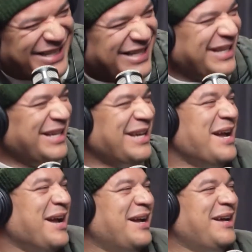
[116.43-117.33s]
I'm gonna
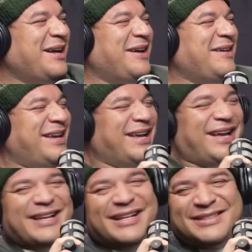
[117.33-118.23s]
post it in the oh comments. Oh
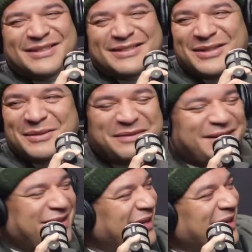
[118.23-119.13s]
my god, that's so
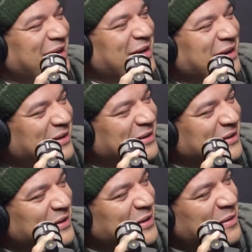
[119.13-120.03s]
stupid. So people it's
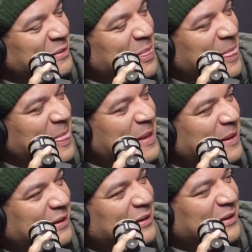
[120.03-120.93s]
people don't know
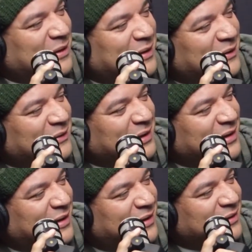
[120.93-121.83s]
hilarious, Dude. Oh my
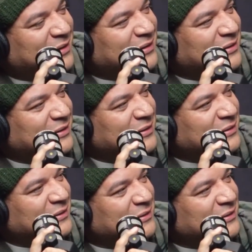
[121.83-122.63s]
god, I love I love